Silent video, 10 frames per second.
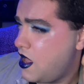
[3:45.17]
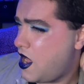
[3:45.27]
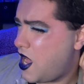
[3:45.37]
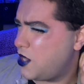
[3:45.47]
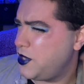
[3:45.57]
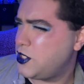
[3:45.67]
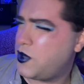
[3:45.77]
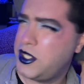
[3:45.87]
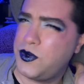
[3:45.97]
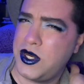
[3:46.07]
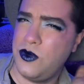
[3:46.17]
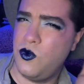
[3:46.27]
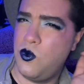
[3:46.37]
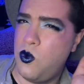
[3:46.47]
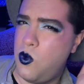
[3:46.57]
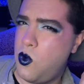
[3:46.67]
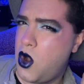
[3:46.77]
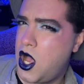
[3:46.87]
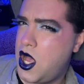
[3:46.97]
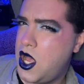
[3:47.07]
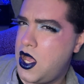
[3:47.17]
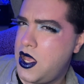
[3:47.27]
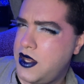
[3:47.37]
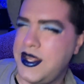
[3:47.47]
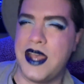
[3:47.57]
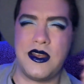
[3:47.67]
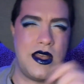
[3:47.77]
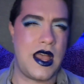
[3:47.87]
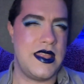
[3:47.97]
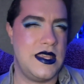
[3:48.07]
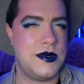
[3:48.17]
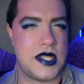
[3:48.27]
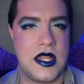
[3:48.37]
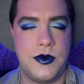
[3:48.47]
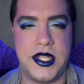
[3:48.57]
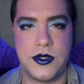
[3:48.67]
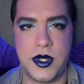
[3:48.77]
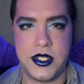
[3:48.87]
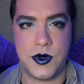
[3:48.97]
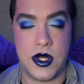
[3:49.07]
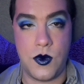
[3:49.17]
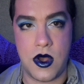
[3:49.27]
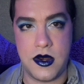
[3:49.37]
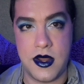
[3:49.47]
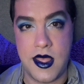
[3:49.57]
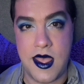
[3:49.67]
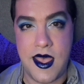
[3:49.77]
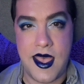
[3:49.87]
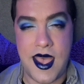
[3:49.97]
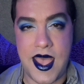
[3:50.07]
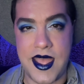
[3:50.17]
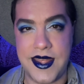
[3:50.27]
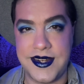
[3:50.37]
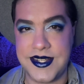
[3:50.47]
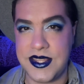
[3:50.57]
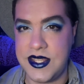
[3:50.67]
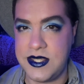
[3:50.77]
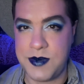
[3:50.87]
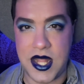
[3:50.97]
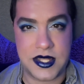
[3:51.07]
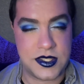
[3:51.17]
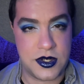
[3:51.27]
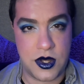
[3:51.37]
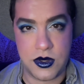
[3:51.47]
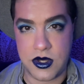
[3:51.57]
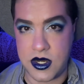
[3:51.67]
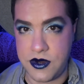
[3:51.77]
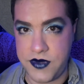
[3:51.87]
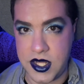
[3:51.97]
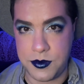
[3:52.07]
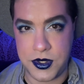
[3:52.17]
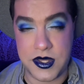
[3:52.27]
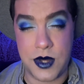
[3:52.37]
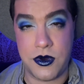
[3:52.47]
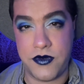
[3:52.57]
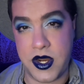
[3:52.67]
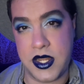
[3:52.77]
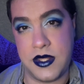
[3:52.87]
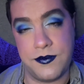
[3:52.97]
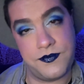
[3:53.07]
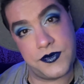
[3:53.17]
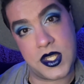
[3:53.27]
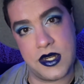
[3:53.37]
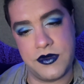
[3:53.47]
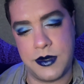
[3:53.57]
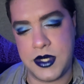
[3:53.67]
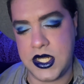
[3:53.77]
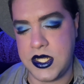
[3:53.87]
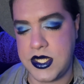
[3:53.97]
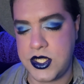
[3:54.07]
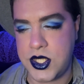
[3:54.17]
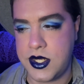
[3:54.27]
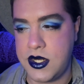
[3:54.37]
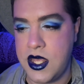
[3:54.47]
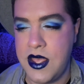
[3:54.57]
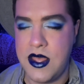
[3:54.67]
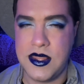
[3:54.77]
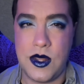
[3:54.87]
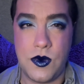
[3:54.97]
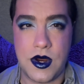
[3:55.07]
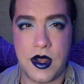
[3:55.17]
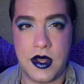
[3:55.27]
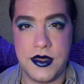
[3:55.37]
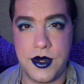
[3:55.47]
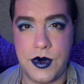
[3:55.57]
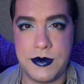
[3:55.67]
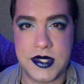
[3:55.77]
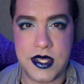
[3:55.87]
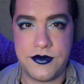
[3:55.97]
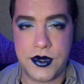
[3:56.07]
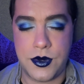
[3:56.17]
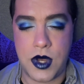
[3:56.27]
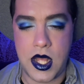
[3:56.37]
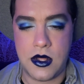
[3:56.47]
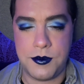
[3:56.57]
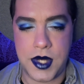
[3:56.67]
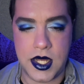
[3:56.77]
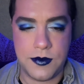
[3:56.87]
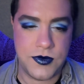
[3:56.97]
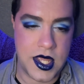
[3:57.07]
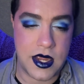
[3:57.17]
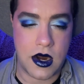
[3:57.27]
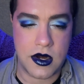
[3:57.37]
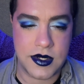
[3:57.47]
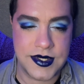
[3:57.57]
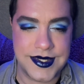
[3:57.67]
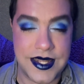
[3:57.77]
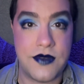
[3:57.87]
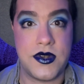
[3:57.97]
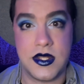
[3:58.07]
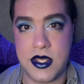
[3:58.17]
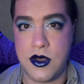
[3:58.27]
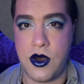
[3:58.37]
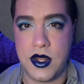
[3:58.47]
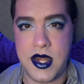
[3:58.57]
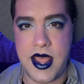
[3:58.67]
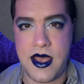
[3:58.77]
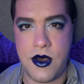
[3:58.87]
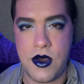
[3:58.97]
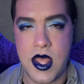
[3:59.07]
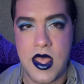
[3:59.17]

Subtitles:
Halloween 2021. Yeah, I think it was Halloween 2021. And these palettes are no longer available. They were very kind of limited edition. They were on their website for a while, but they are definitely gone now.